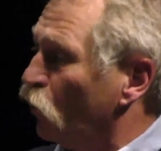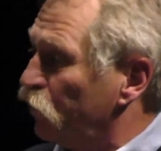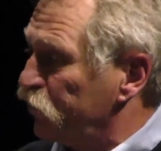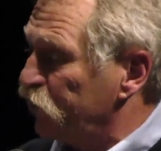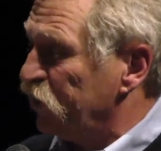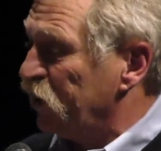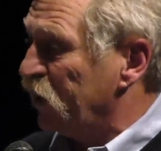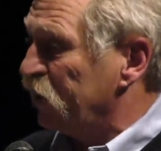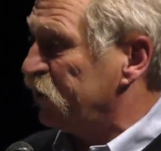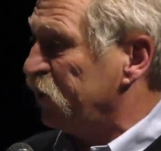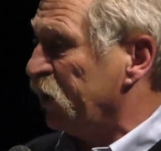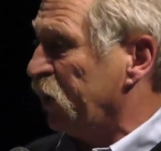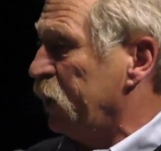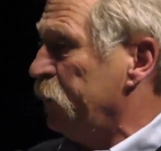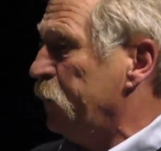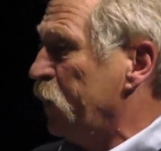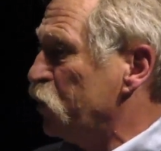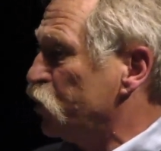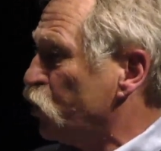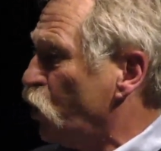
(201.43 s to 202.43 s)
a lot of the
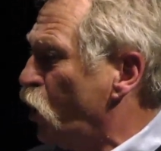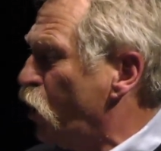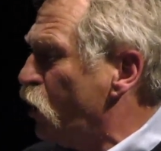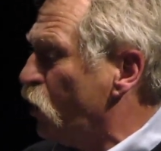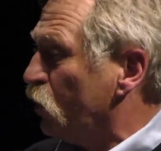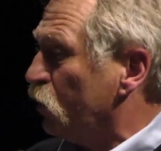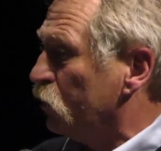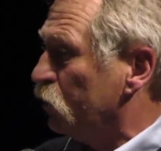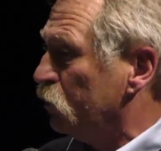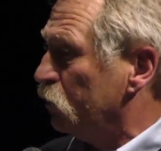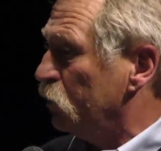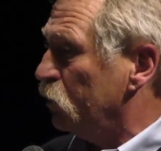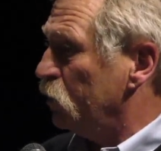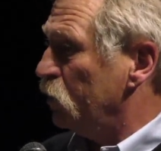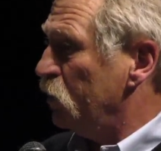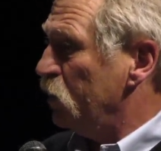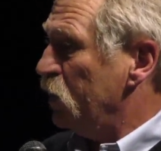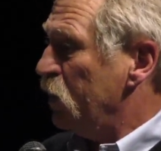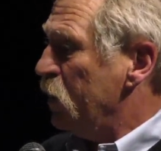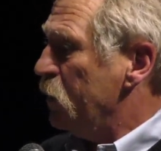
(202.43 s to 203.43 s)
time
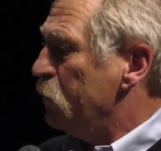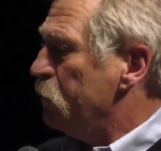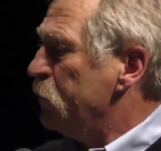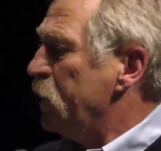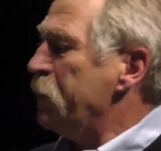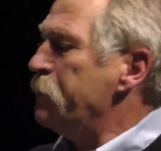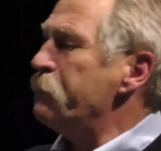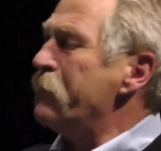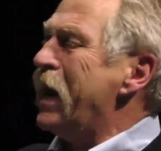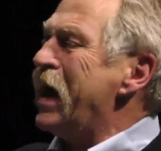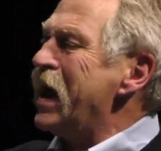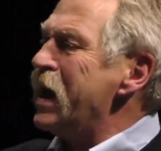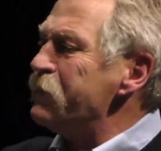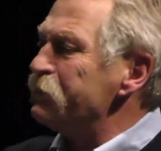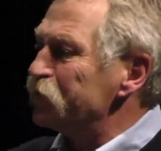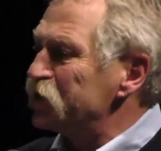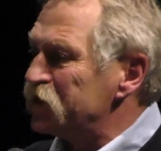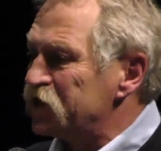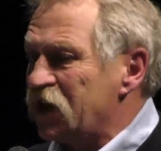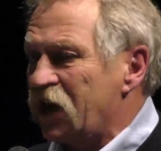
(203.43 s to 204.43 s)
panels are suffering
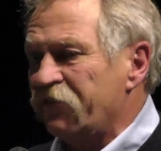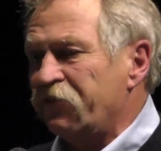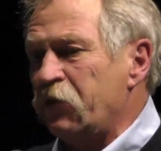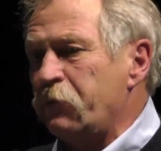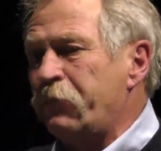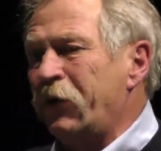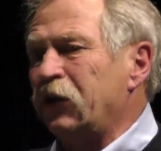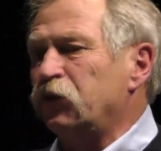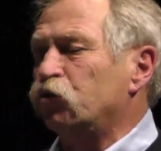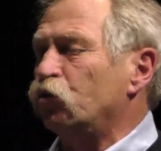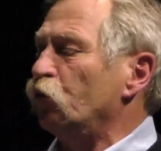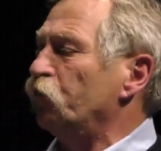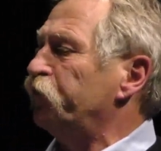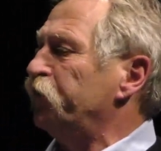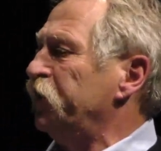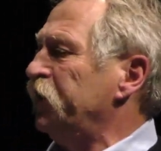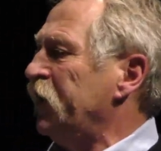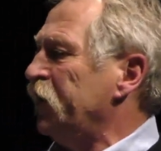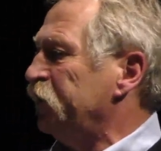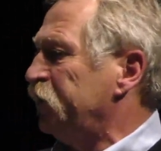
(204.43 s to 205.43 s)
from conflicts of
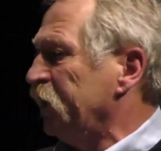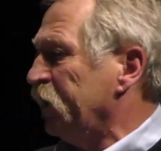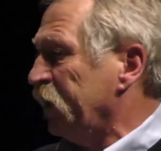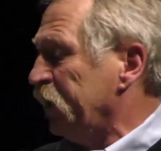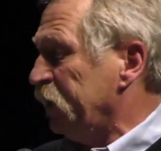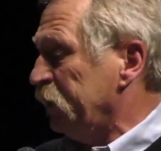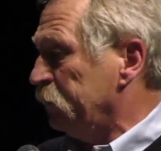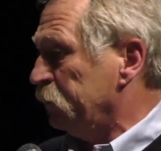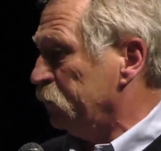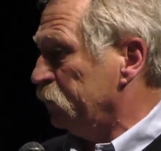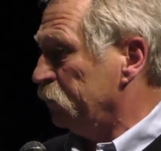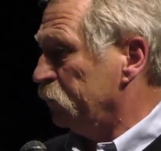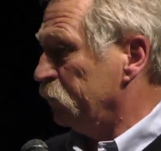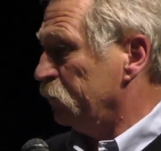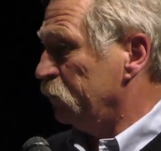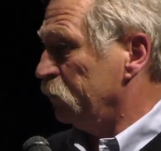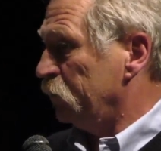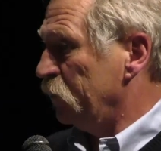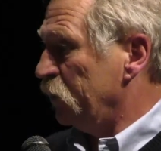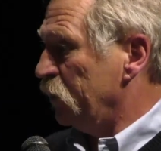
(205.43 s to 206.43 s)
interests. But
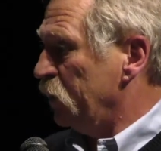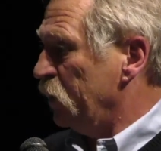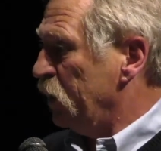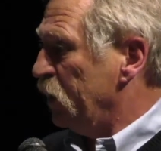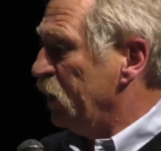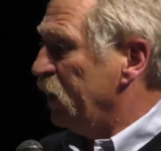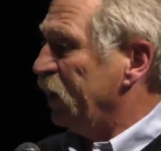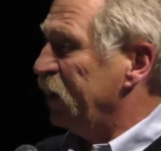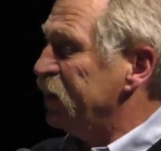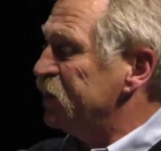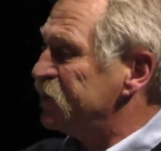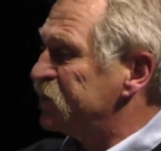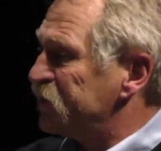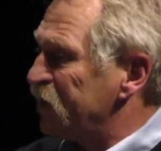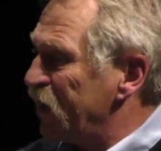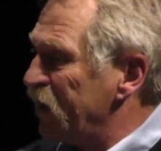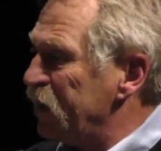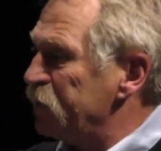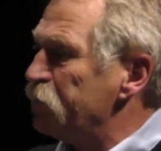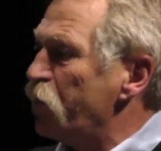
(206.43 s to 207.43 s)
even if there were no
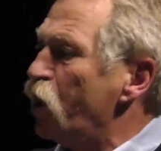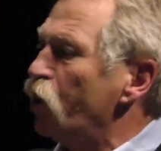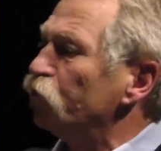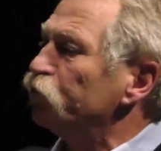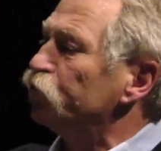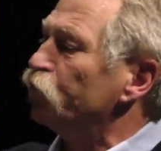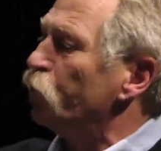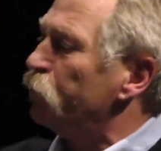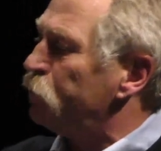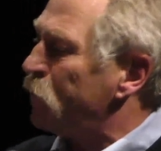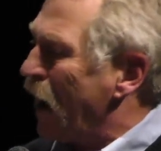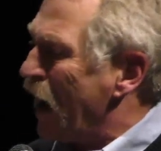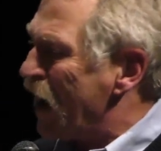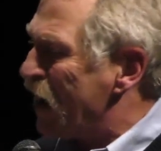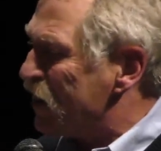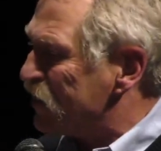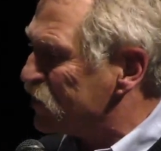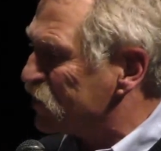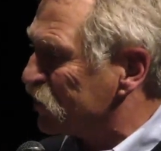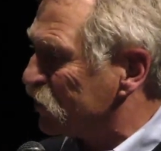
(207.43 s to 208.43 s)
conflicts of
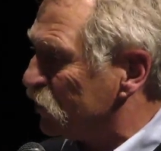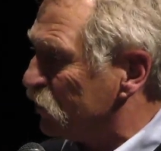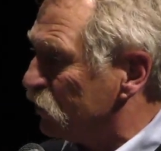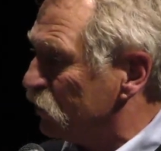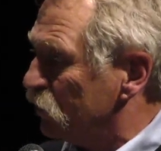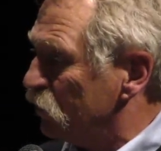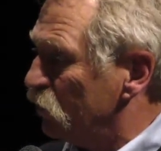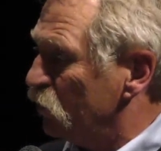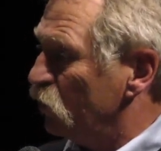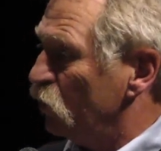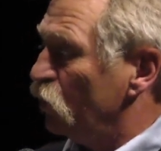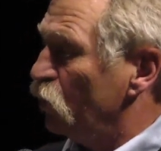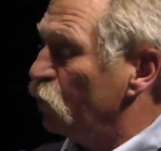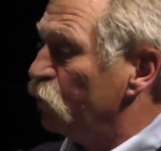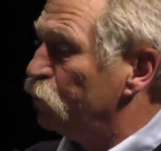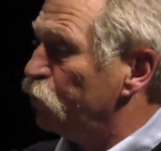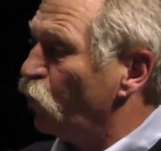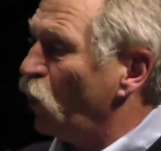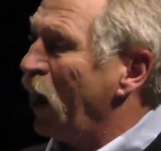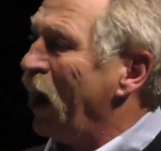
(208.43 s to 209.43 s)
interest, the
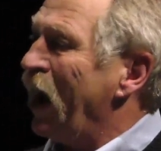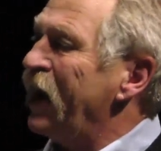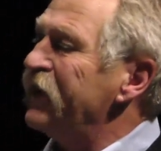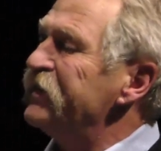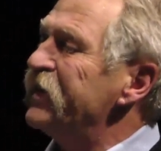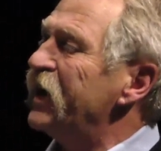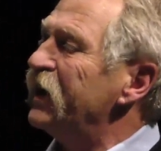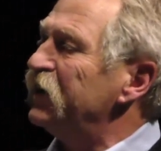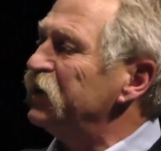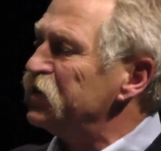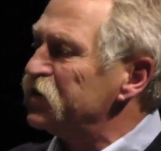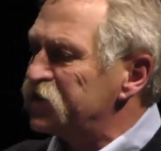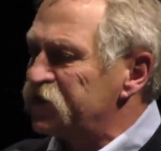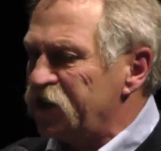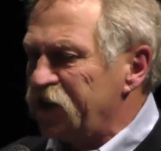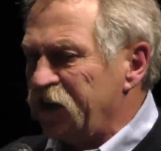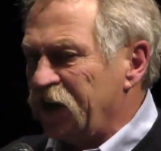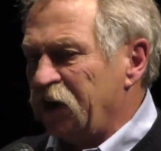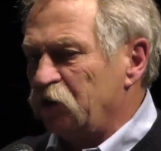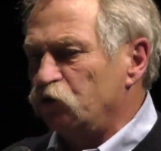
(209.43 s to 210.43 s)
basic
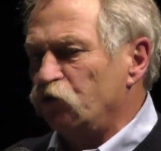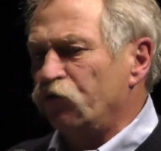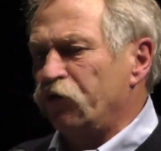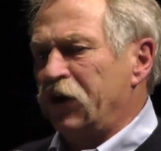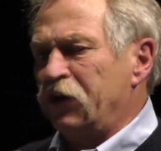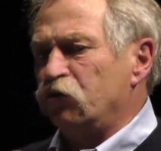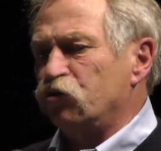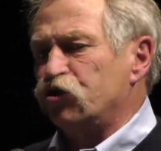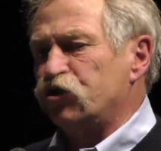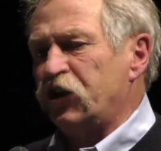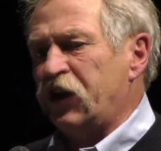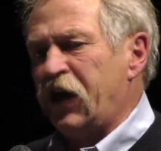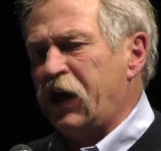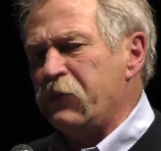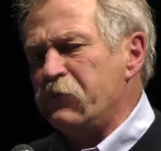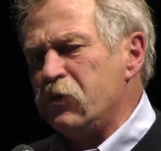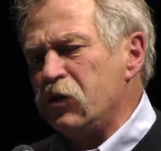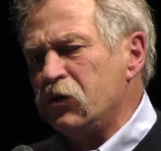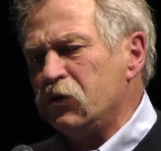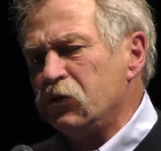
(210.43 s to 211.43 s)
elements to
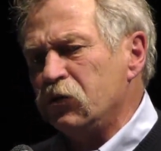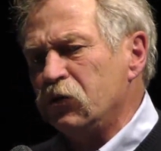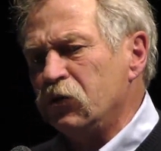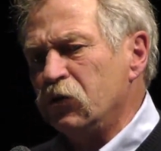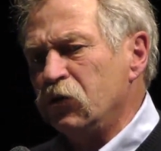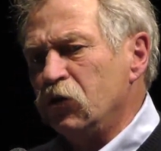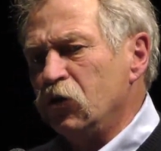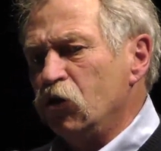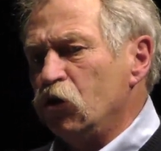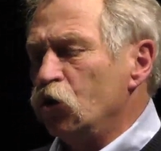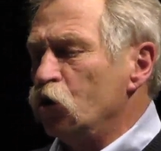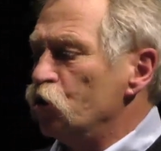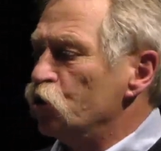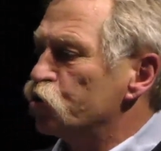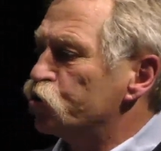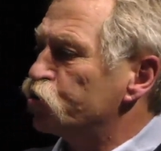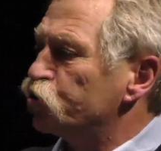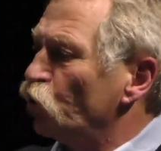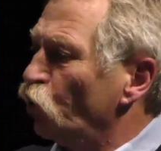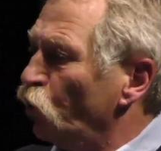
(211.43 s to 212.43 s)
analyze a new
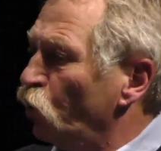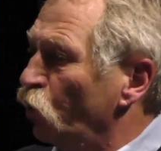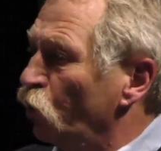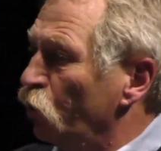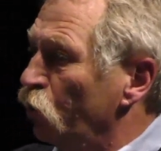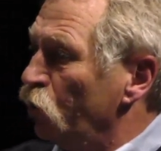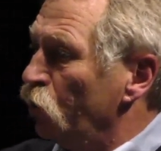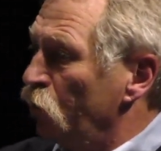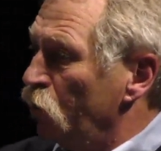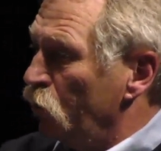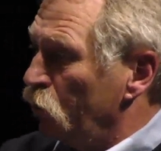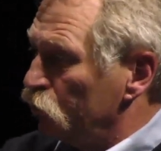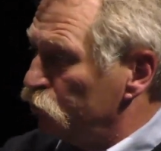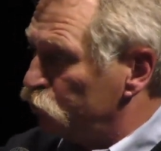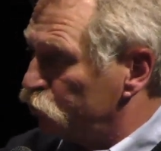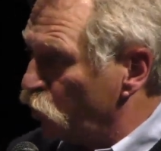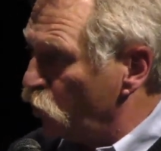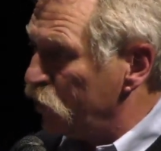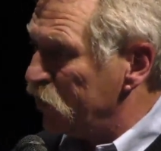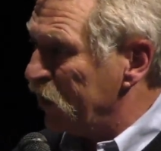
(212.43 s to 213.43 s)
GMO
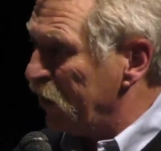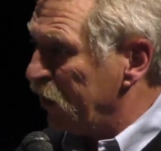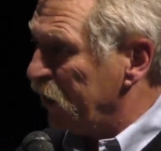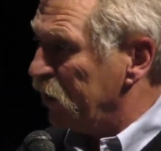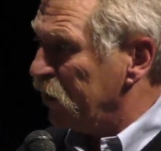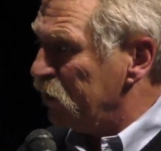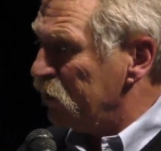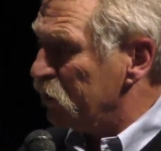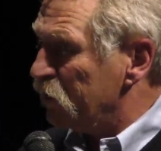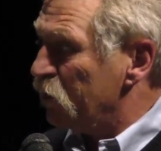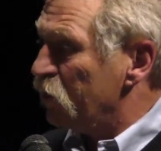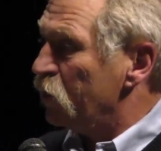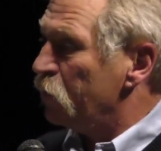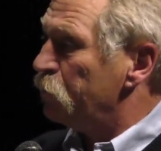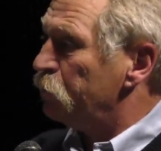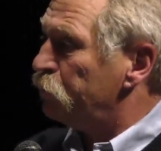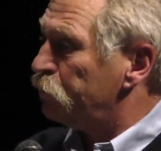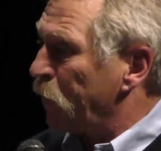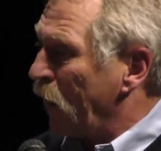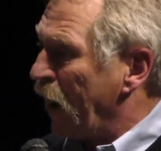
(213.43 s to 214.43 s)

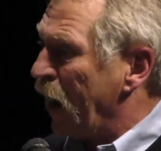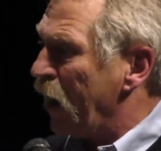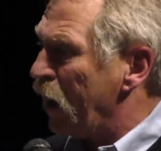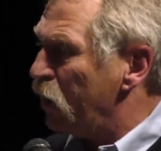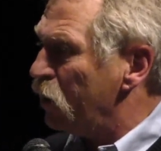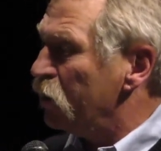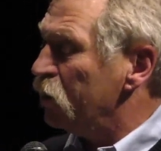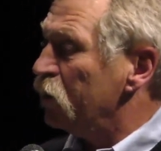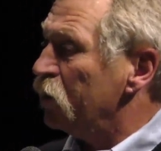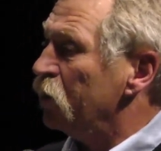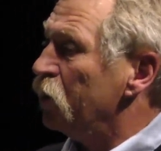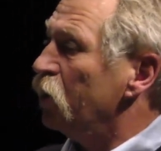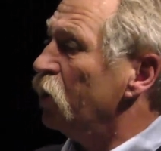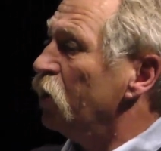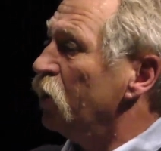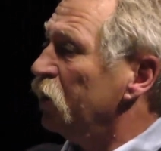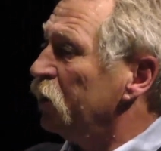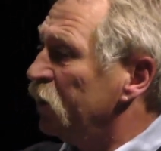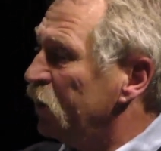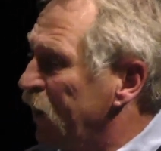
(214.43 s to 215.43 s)
are given
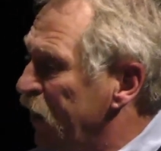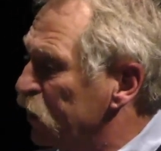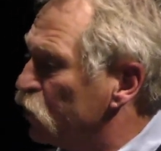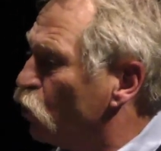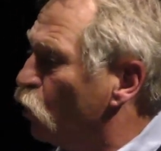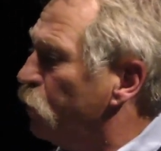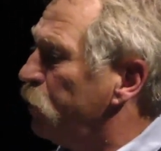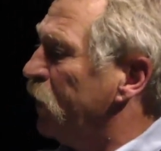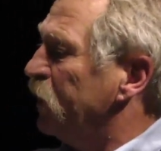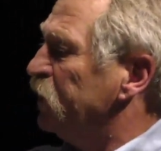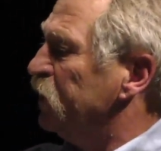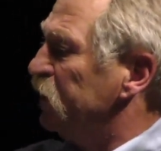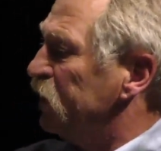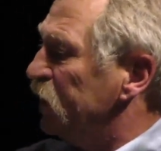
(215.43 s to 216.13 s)
by